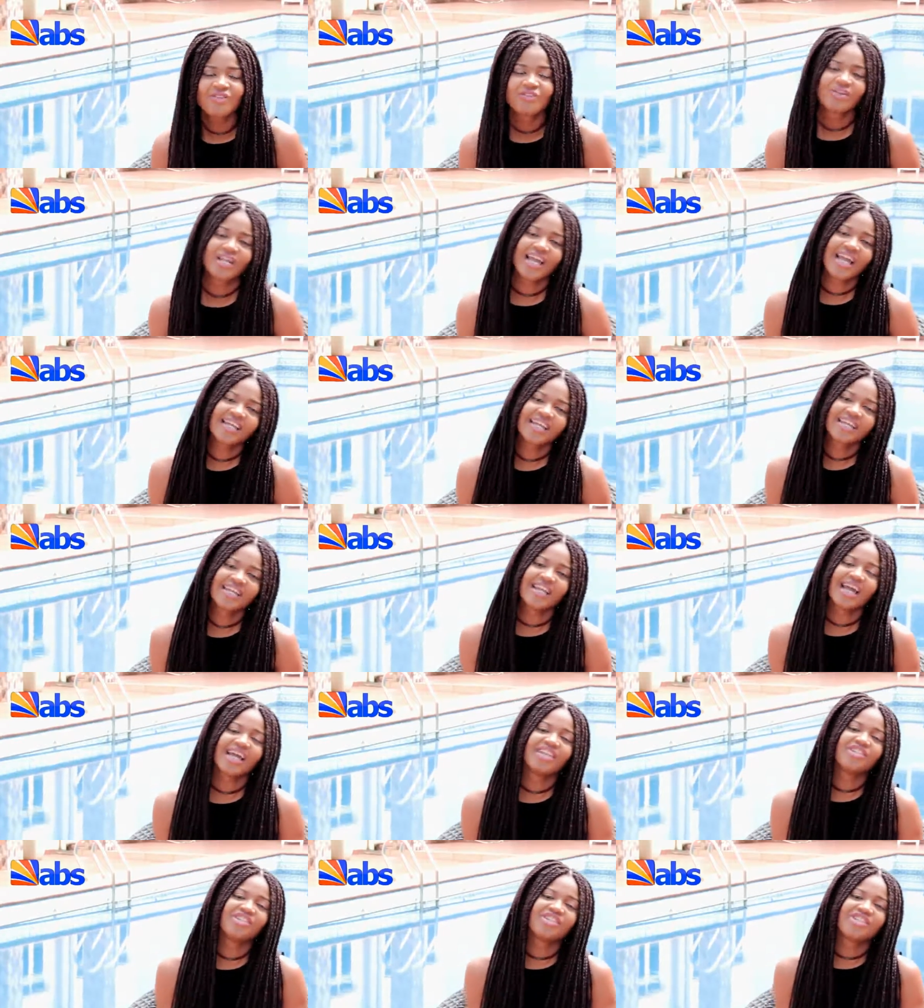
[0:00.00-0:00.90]
you like it
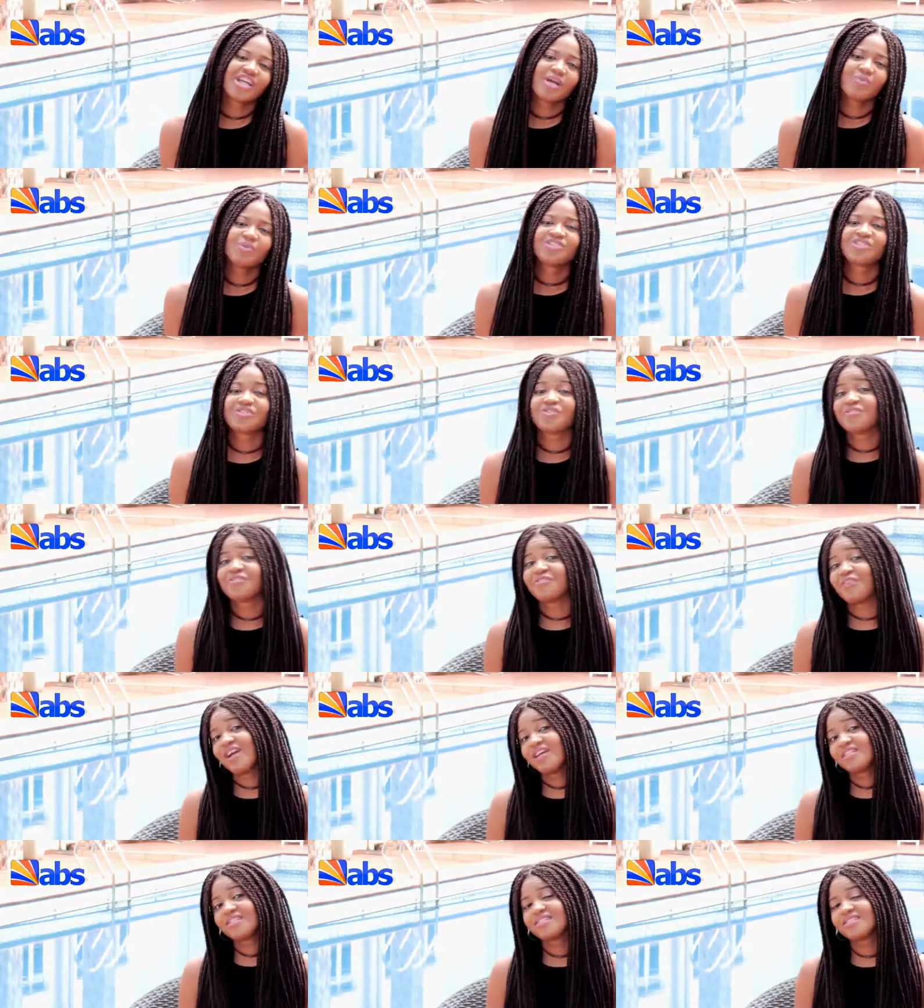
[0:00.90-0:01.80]
and you share with your
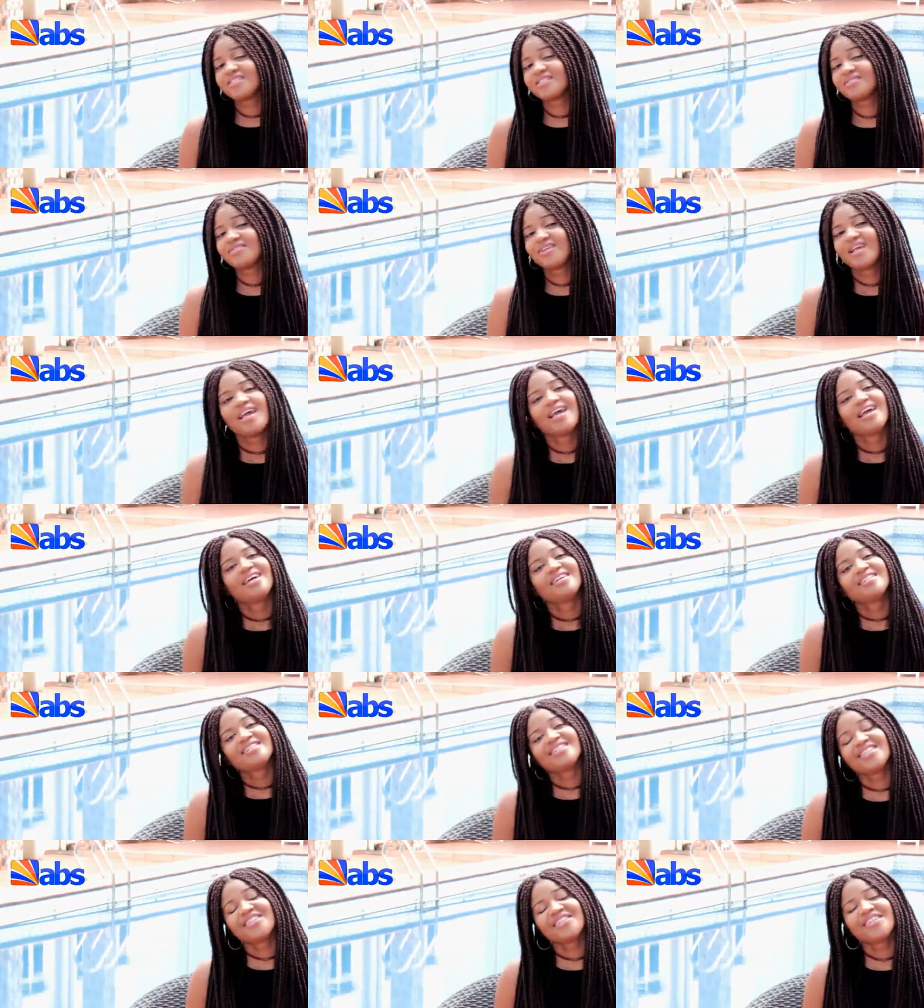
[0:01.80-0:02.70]
friends.
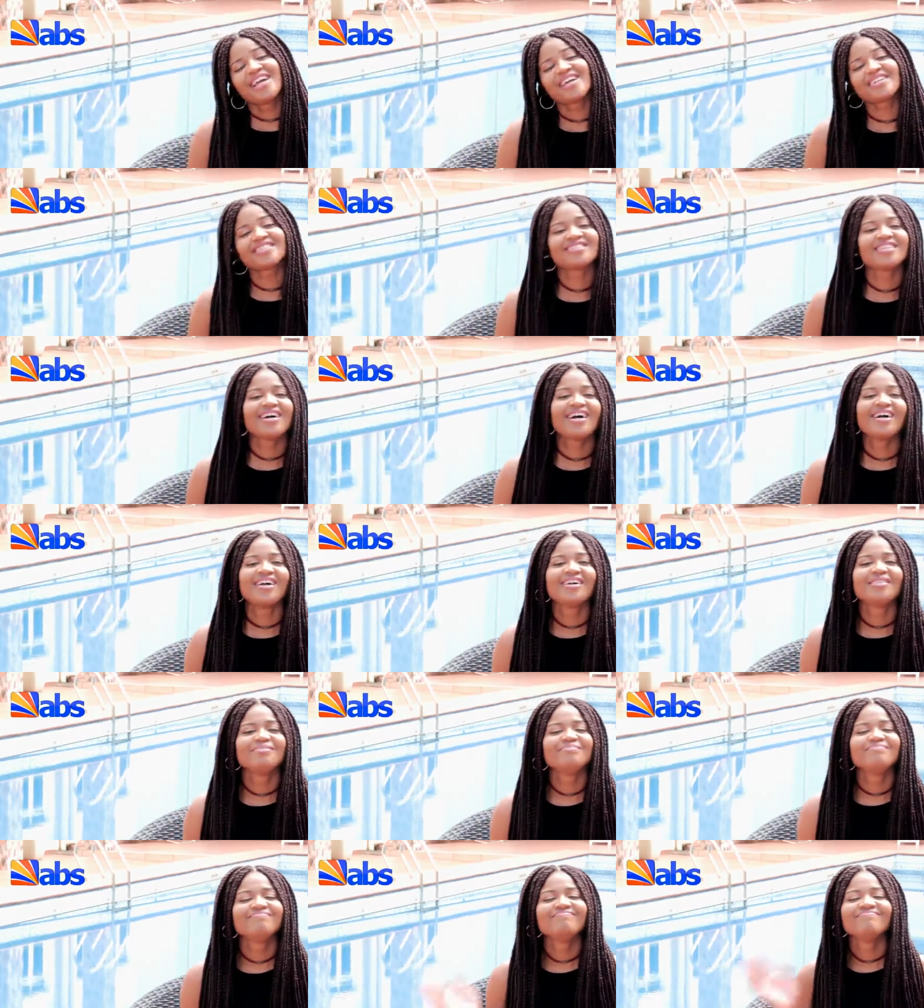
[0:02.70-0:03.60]
See you next
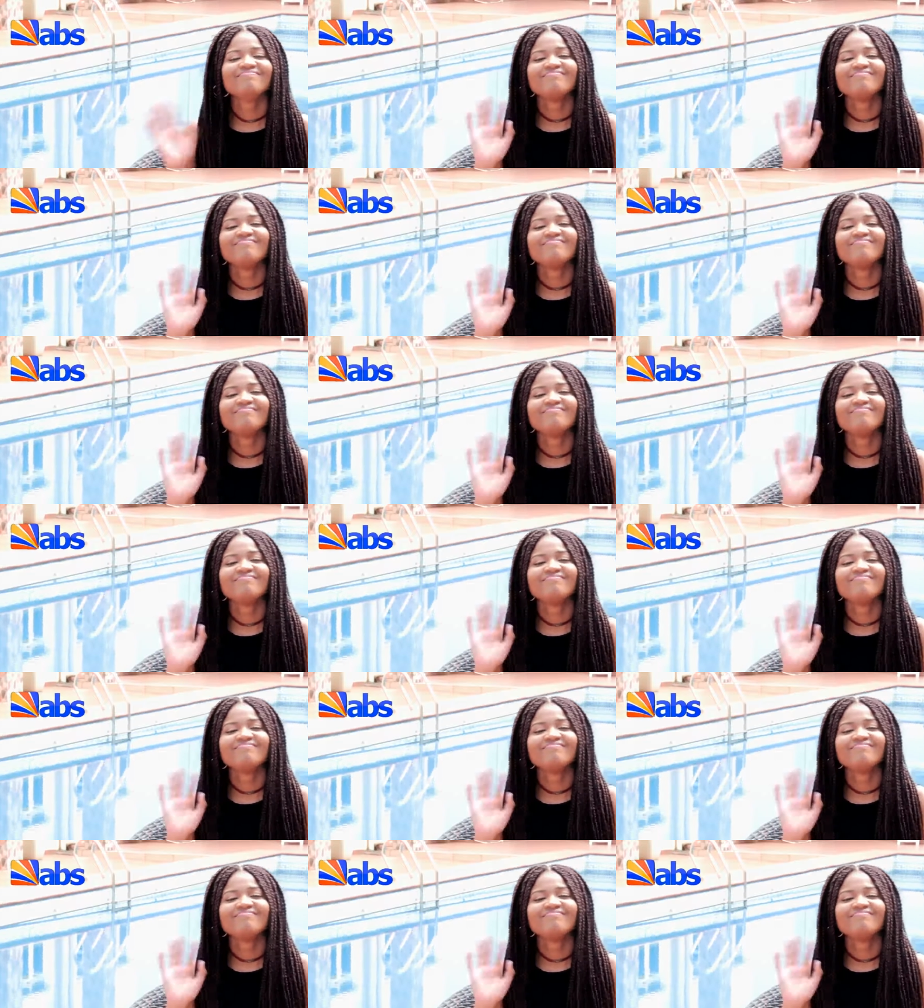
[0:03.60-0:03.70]
time.